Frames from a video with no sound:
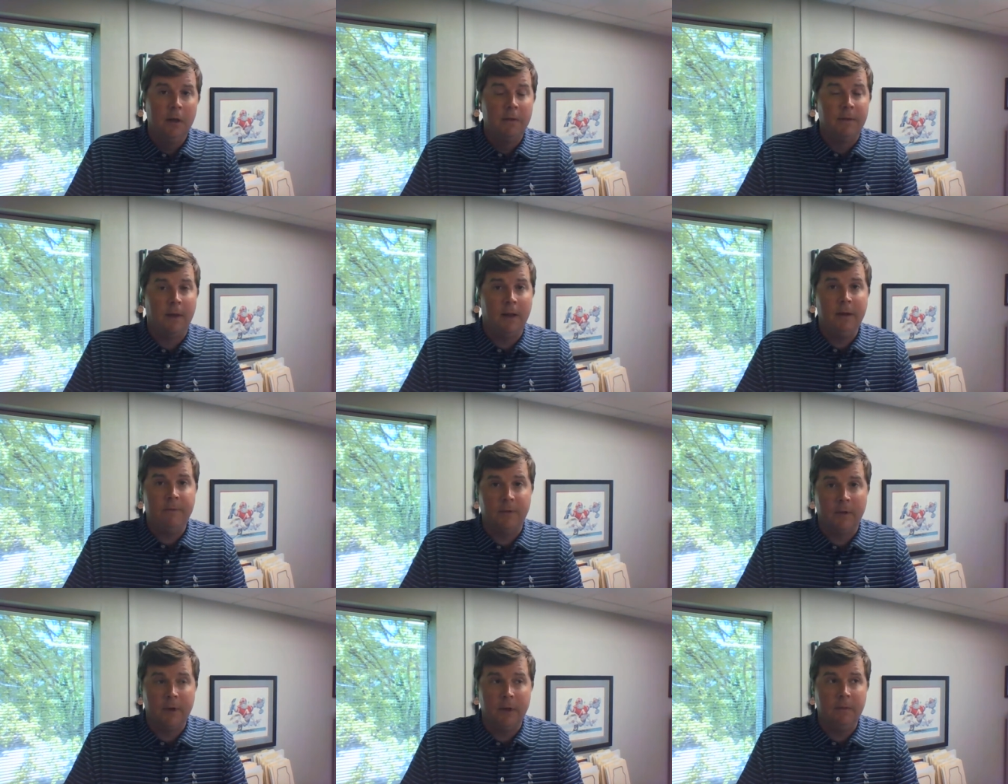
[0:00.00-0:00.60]

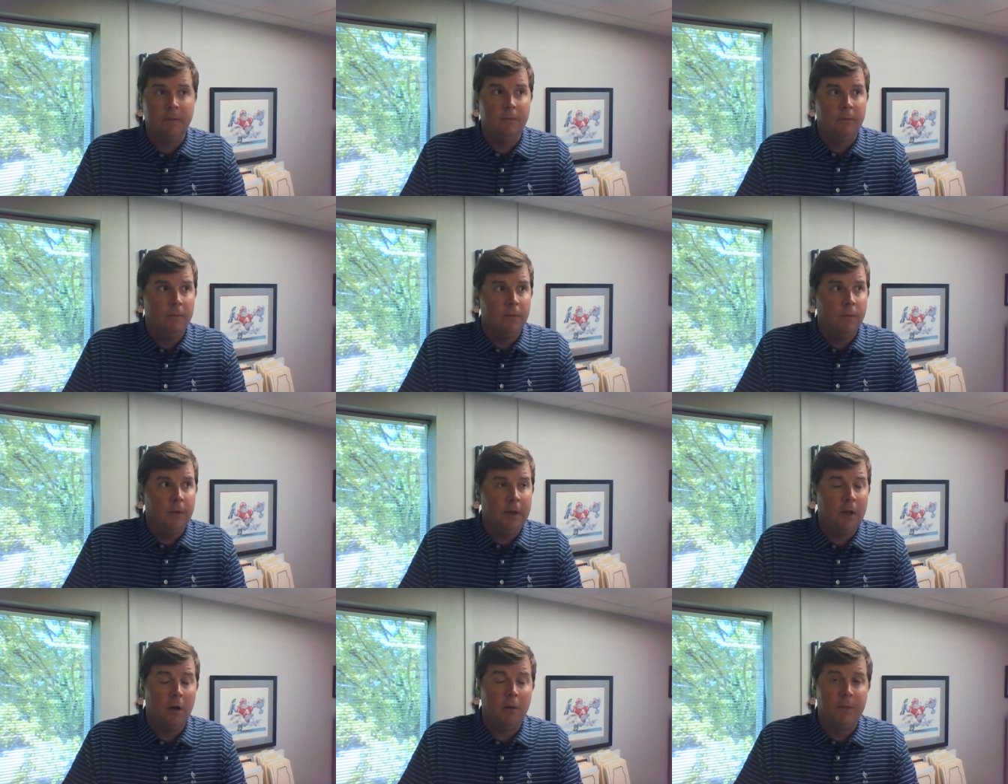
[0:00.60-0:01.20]
Thankfully,
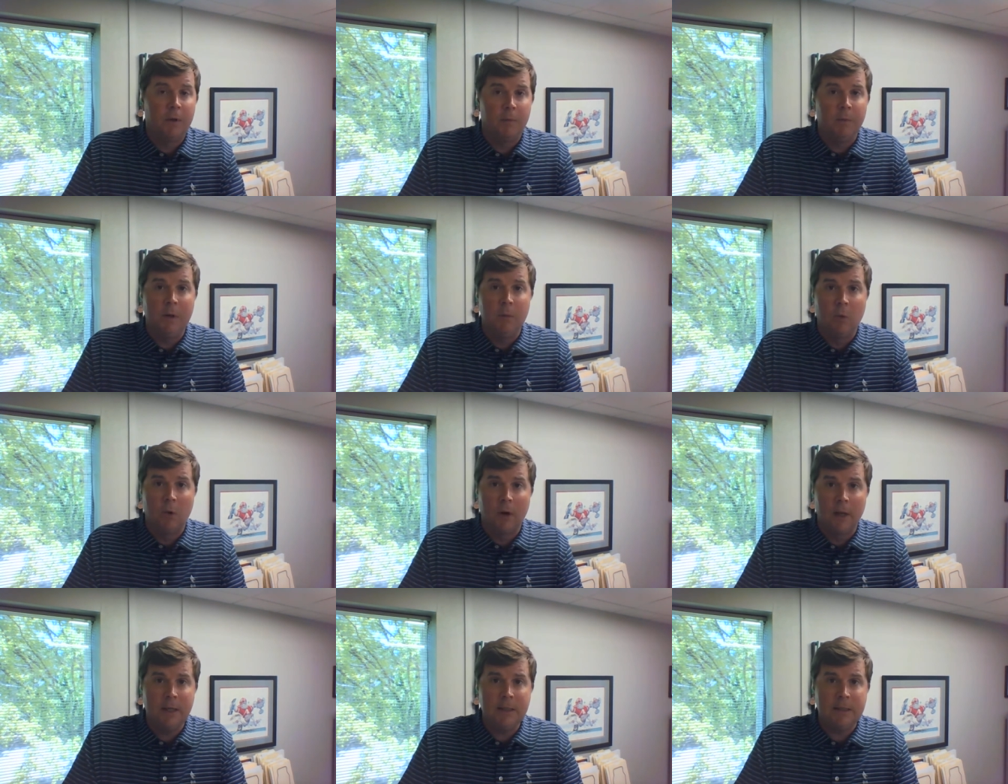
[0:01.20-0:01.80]
we'd hope there'd be
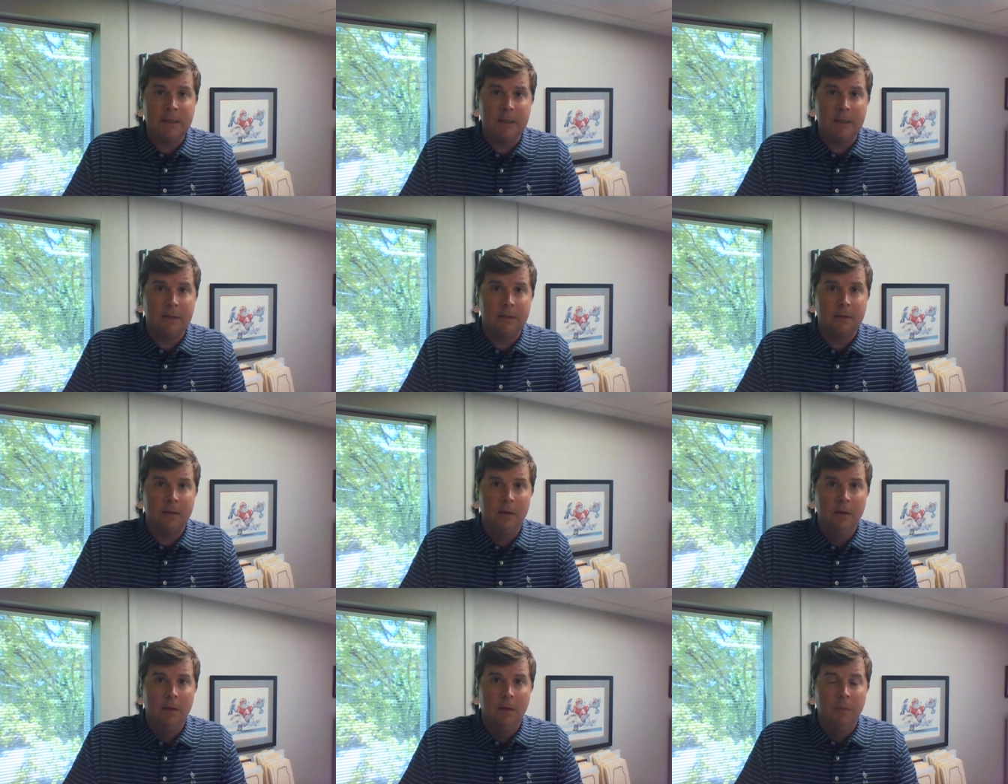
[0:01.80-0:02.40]
more
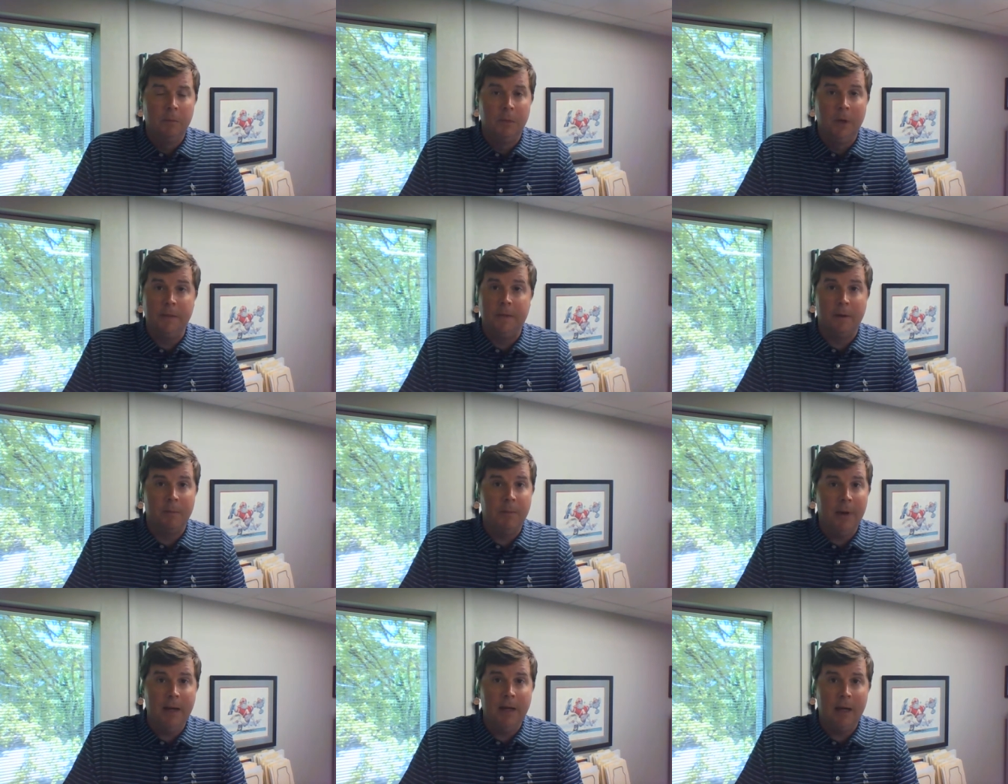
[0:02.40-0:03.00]
listings, but
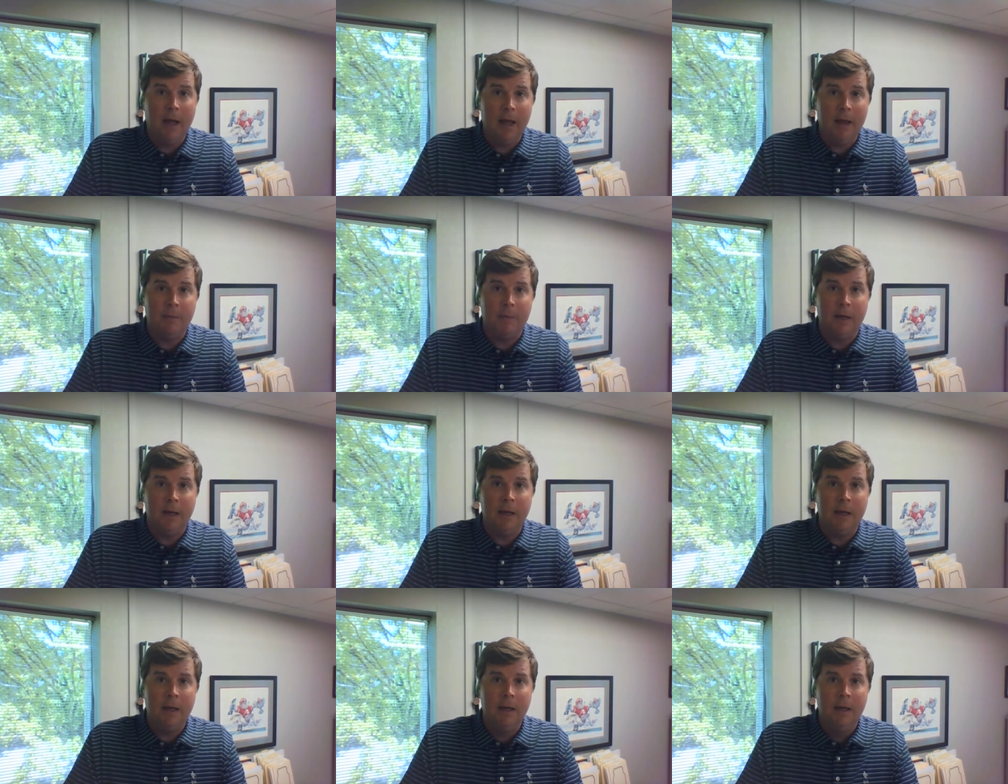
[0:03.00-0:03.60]
there may not
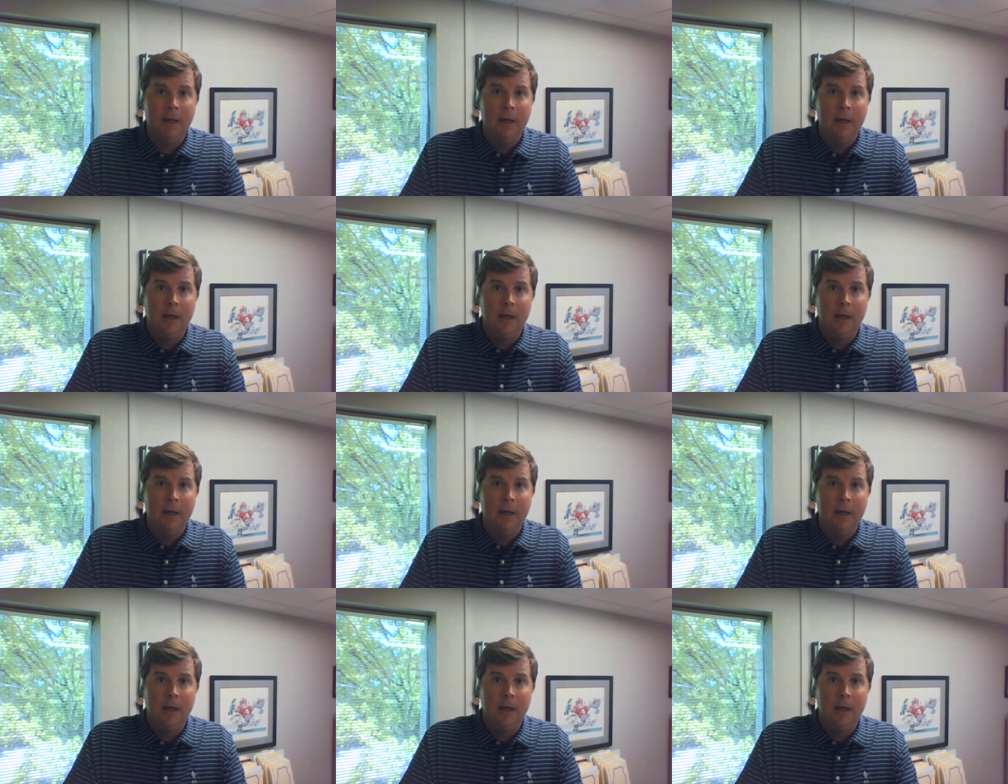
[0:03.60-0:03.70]
be.